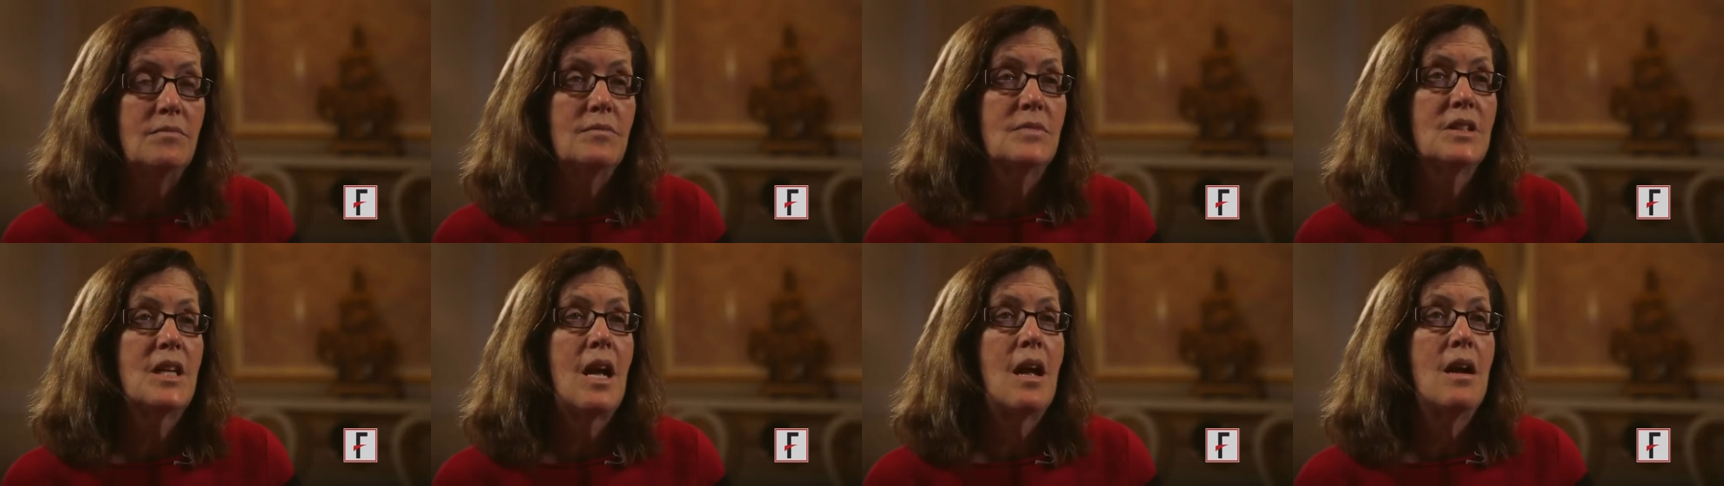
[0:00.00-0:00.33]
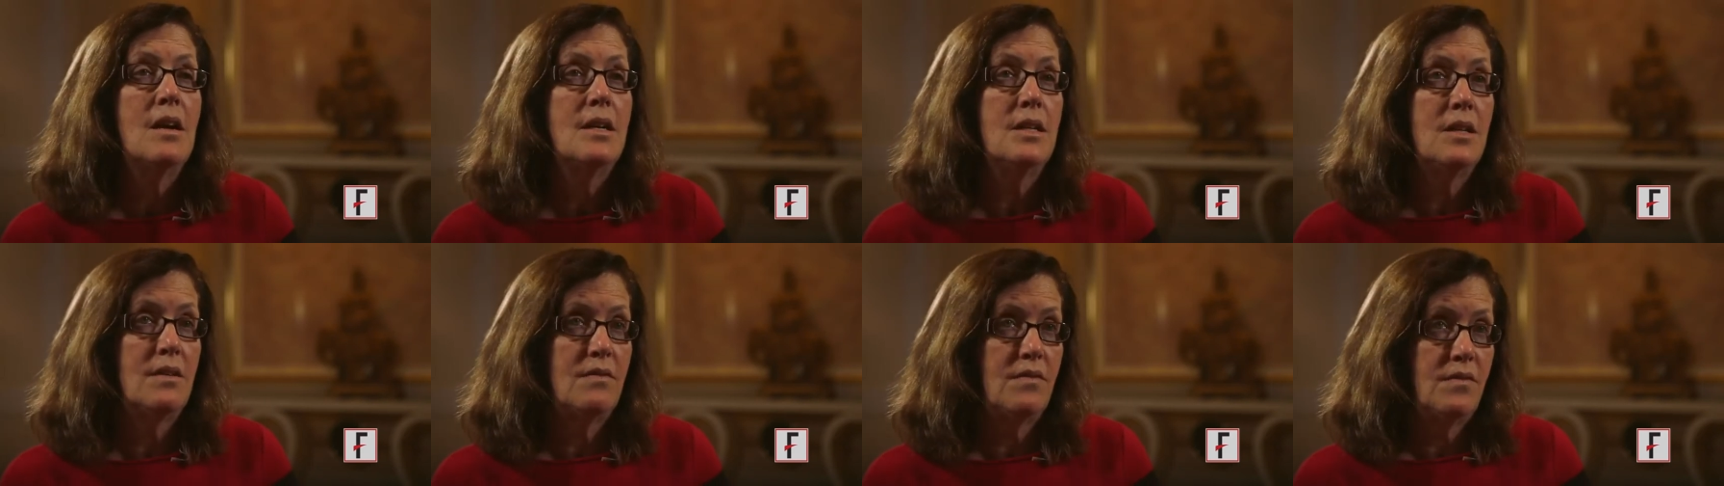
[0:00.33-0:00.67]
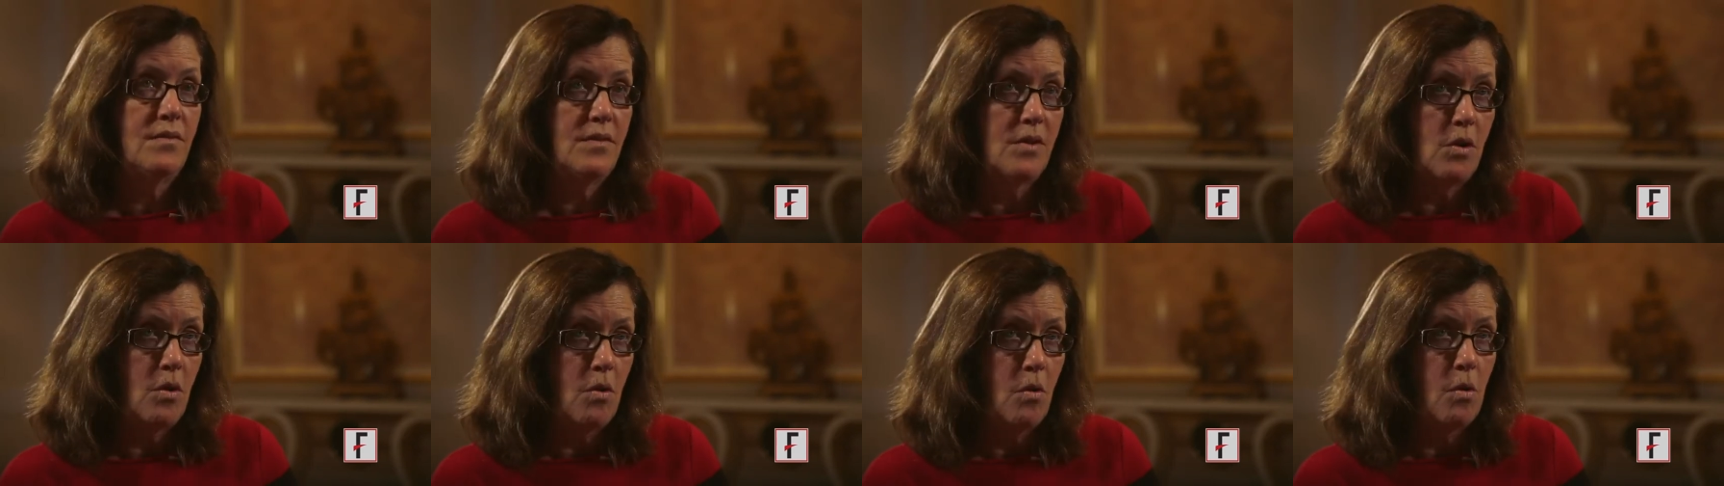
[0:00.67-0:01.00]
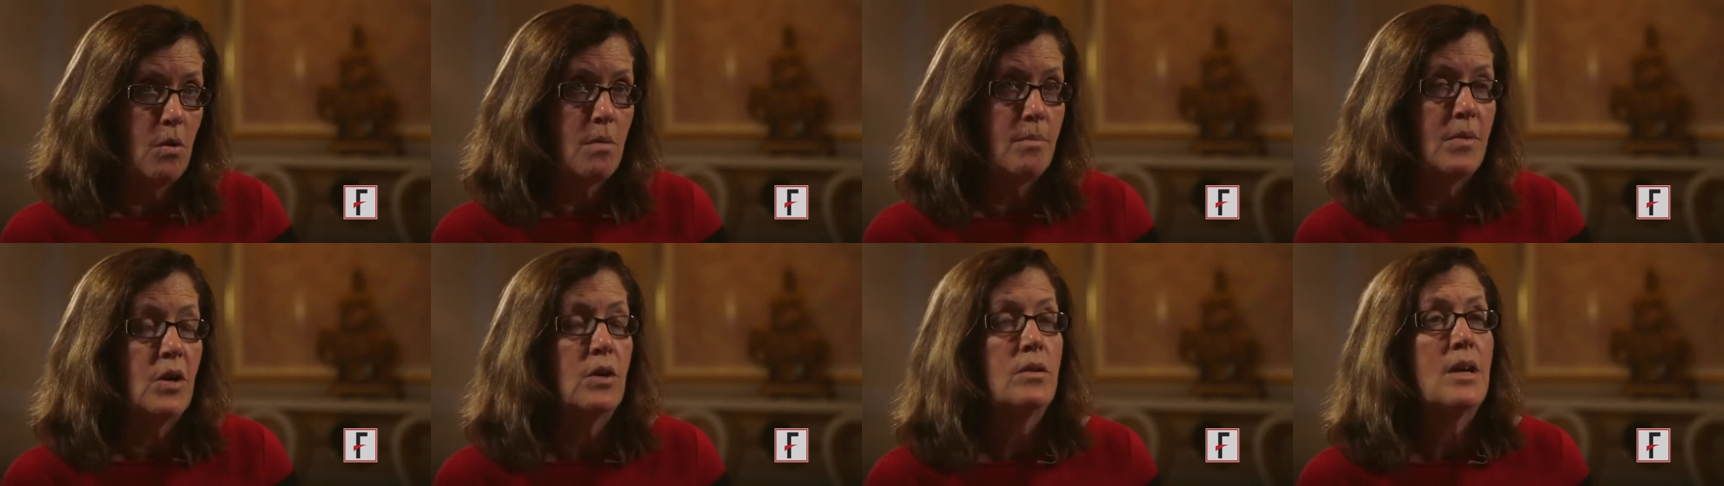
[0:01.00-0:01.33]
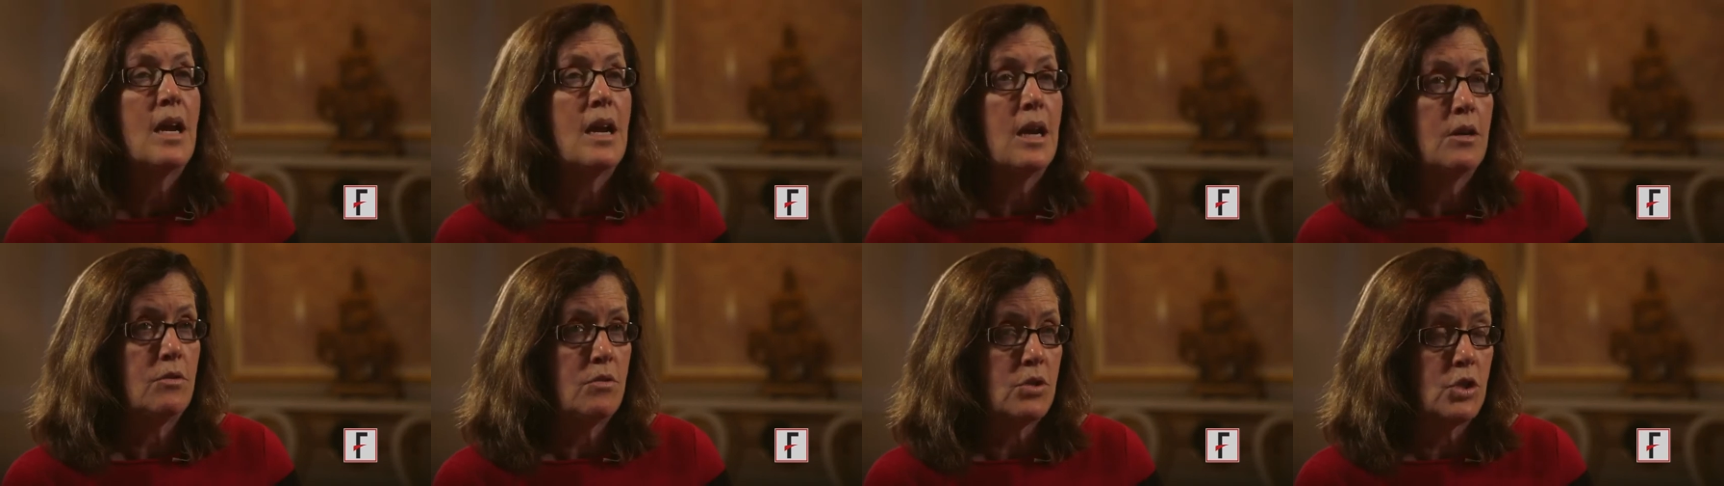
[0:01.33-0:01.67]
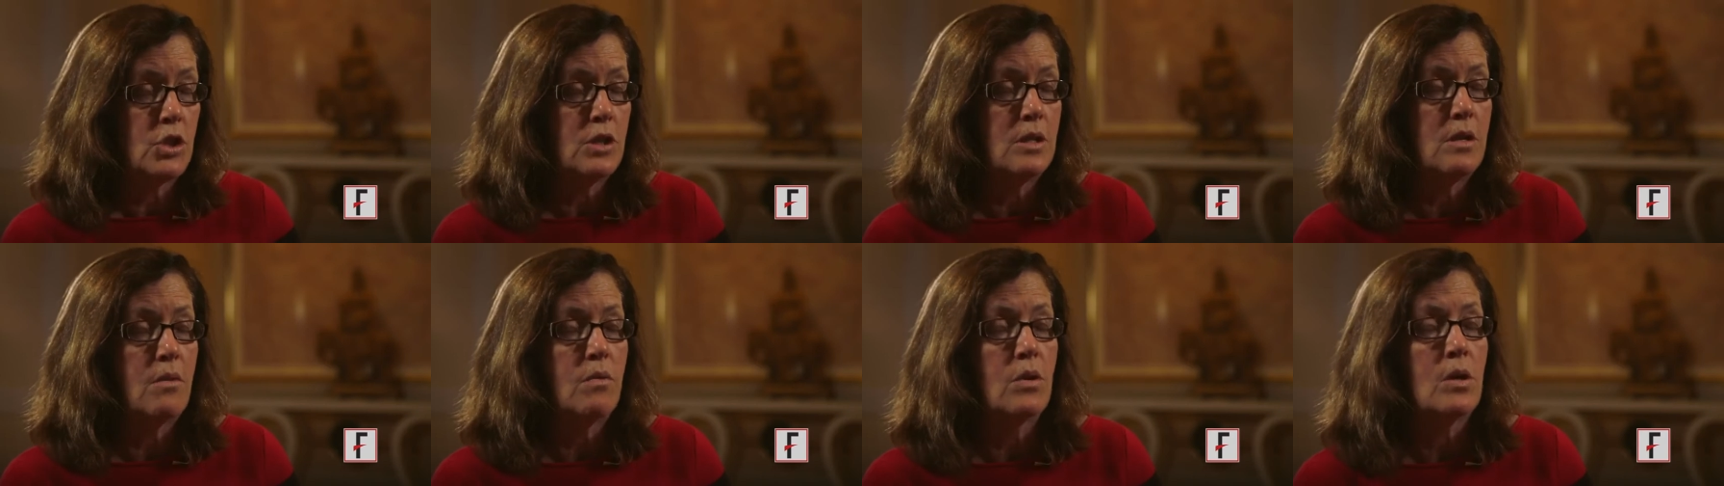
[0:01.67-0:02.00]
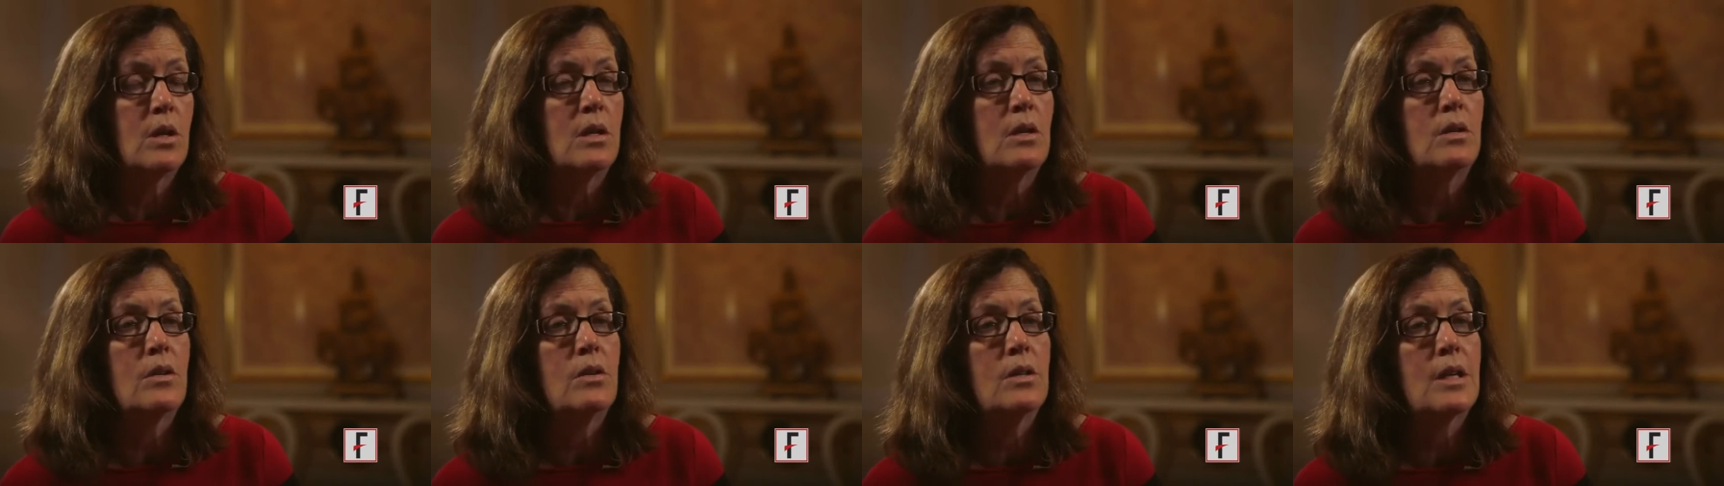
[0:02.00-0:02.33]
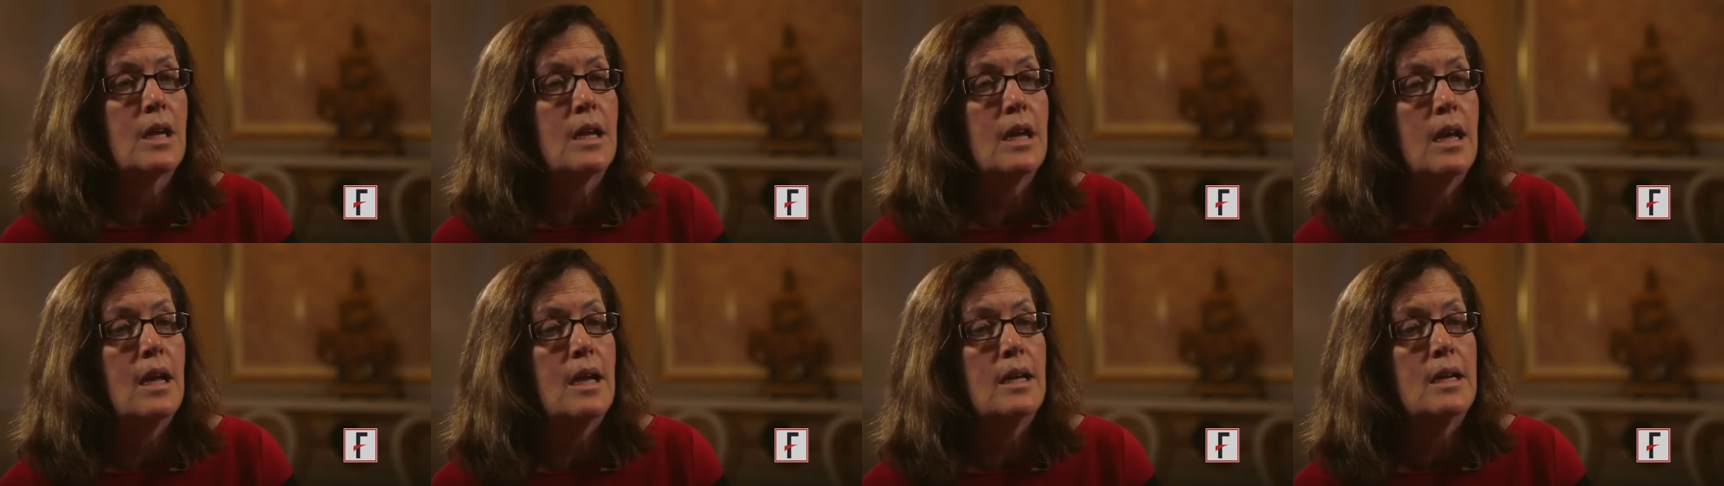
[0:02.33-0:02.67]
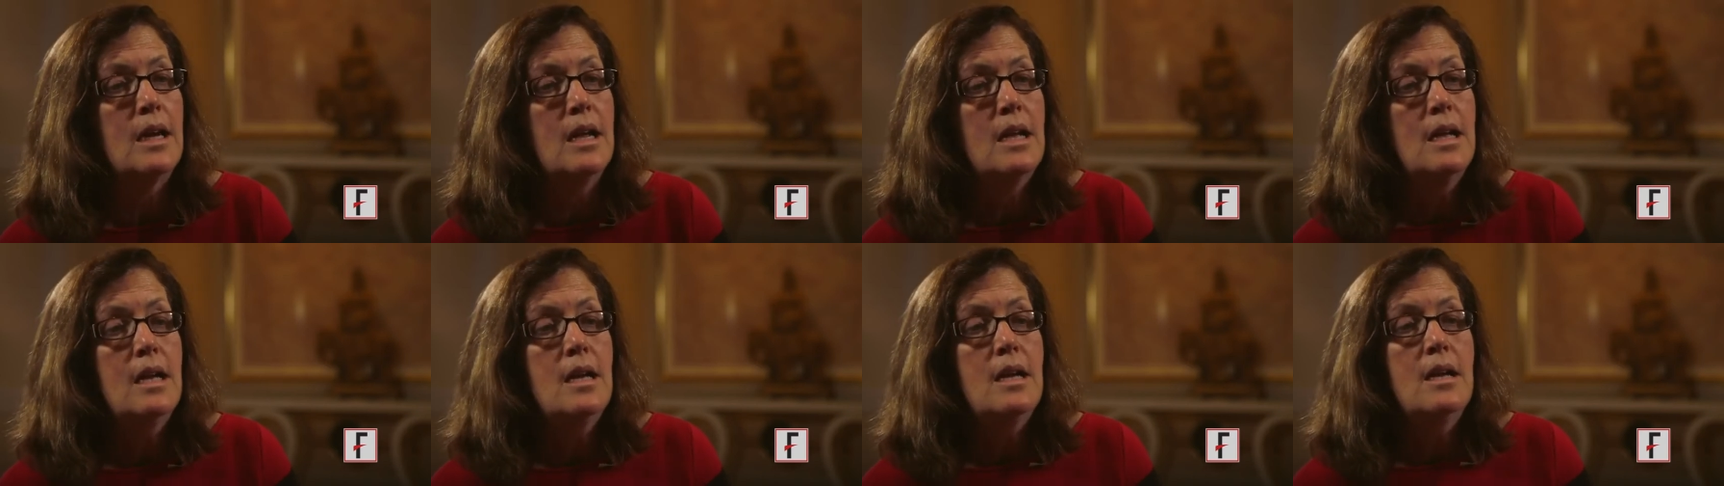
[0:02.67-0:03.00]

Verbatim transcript: kind of hormone androgen that we're going to look at.